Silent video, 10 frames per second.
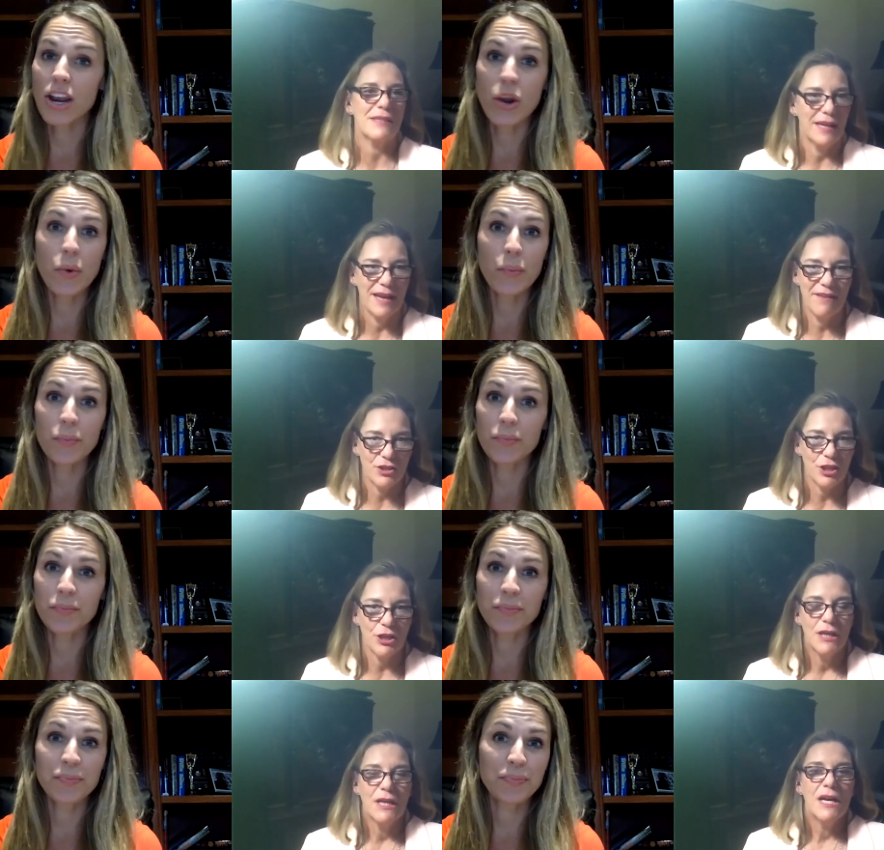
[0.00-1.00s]
Speaker 1: thing mm-hmm. ever.
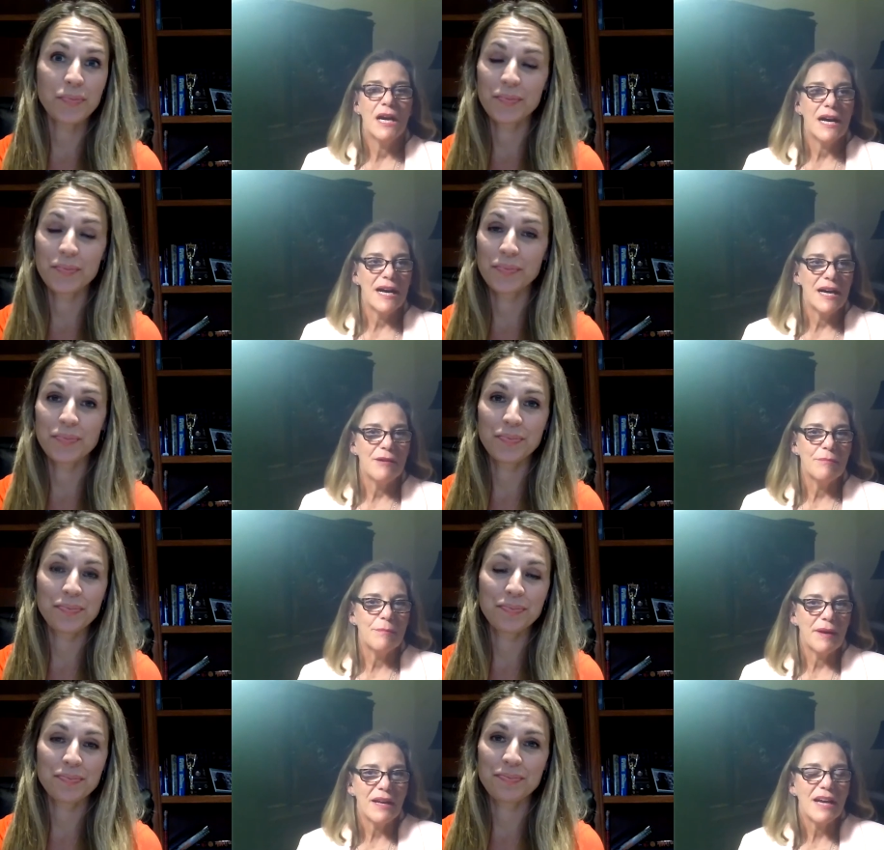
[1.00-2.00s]
Uh,
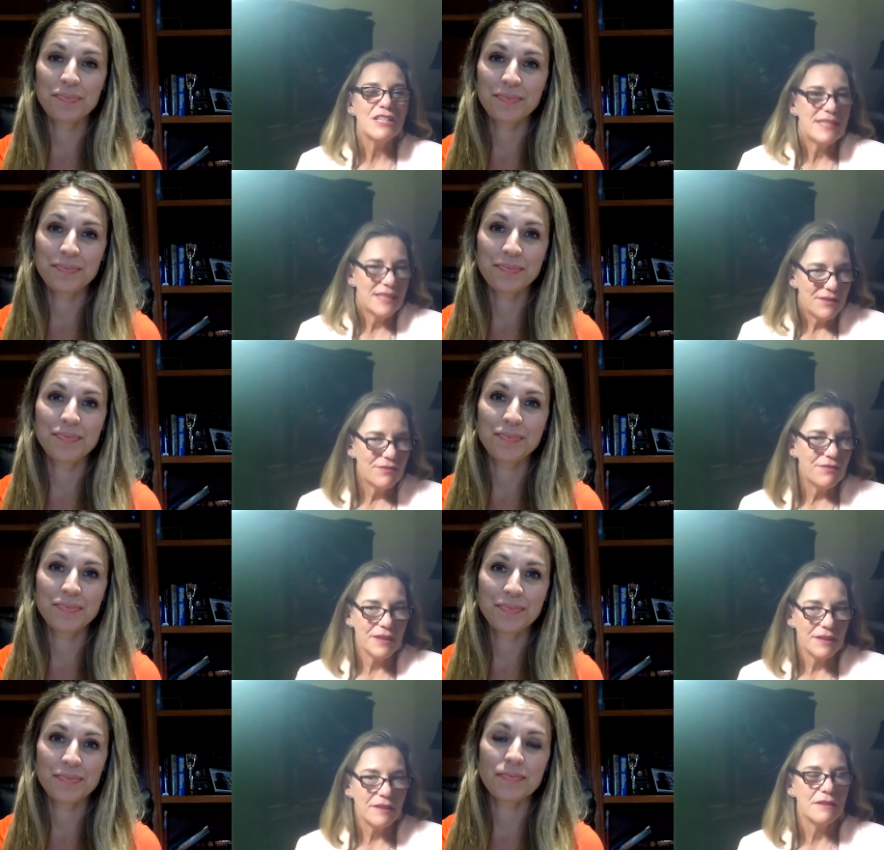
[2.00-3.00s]
but I did
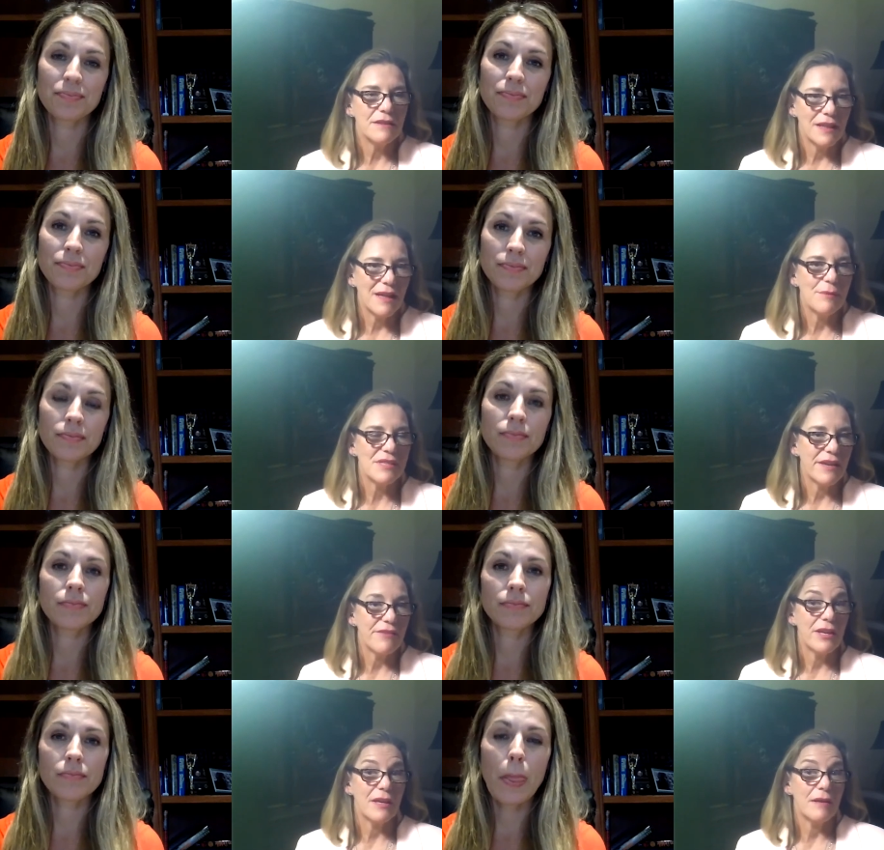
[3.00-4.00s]
feel like I was
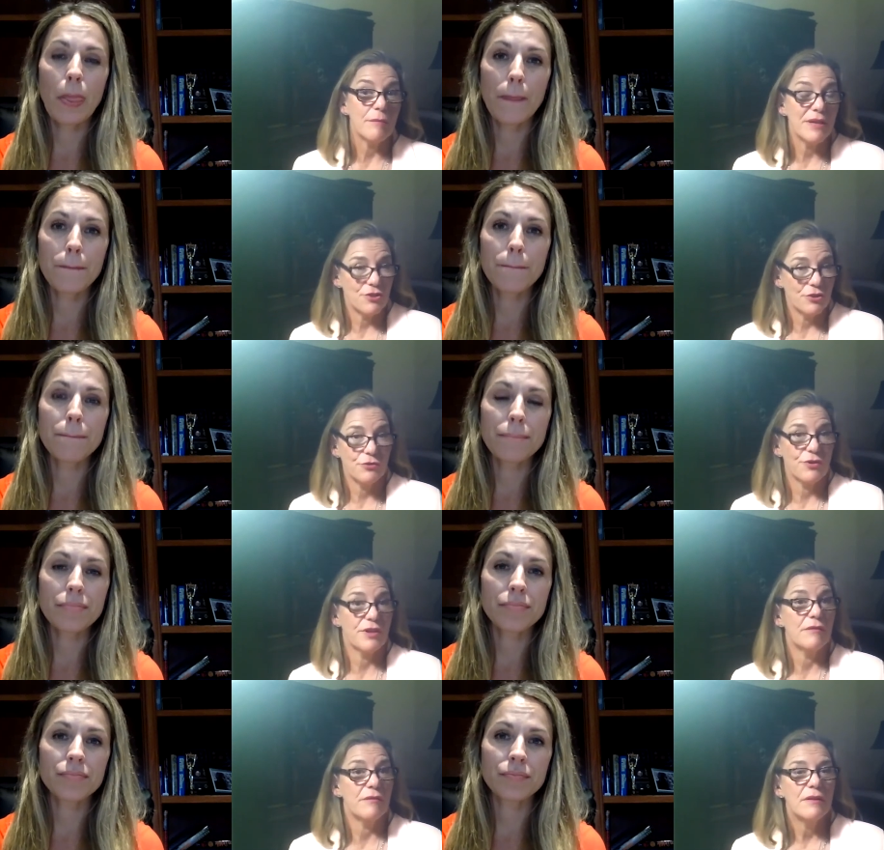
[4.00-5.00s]
giving my
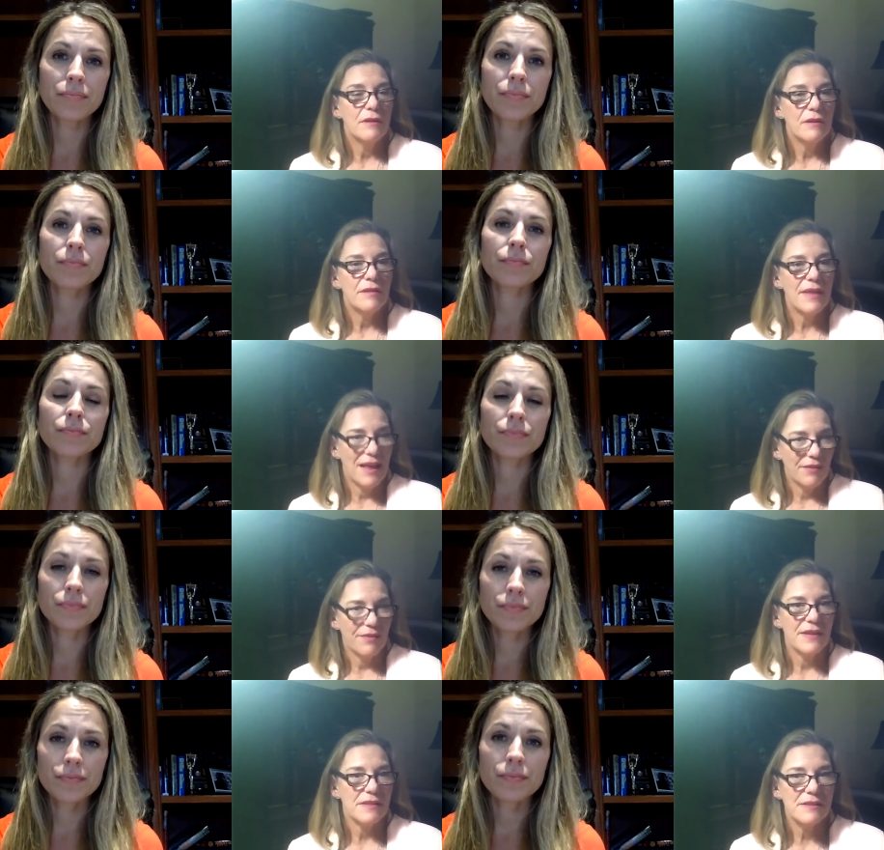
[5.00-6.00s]
children the
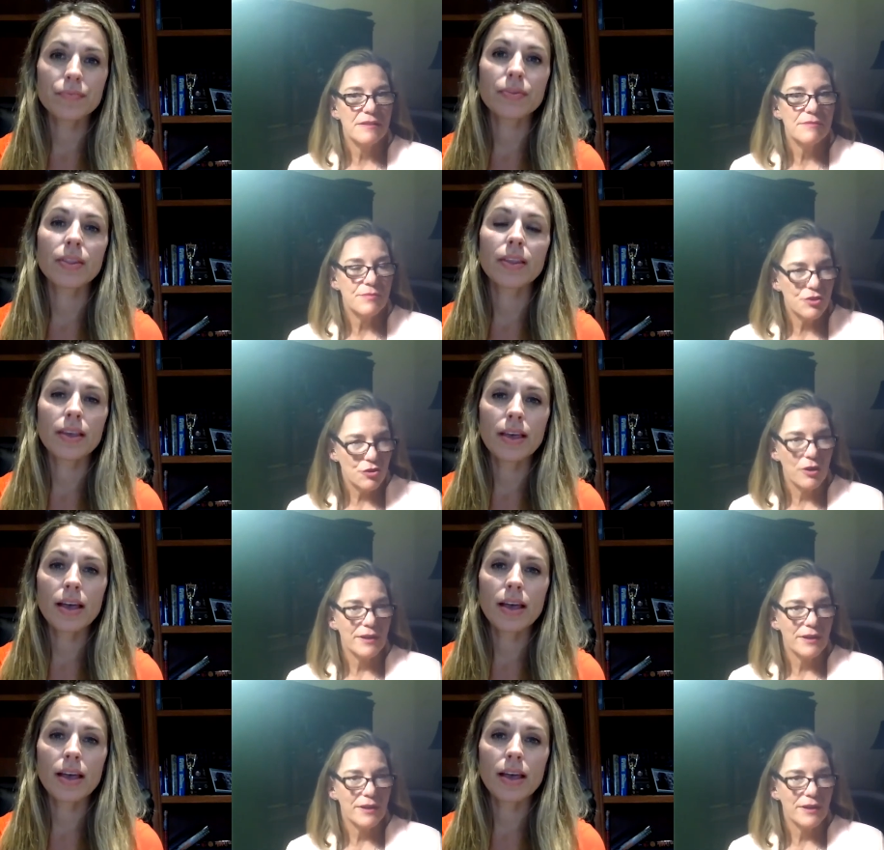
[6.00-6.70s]
healthiest start